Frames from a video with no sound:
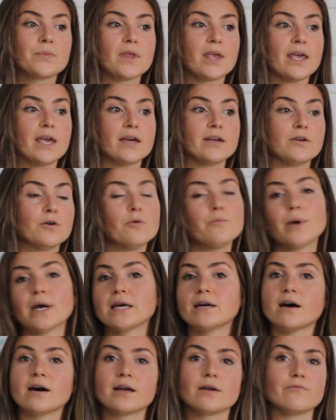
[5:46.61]
And oh my
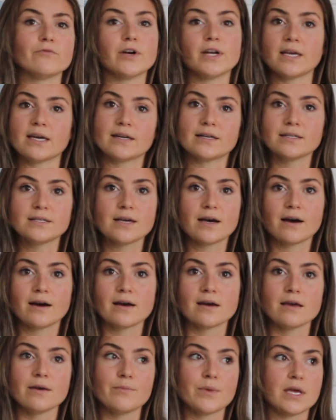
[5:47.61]
God, I'm running out of
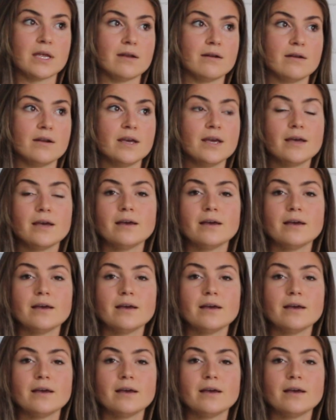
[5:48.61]
time. And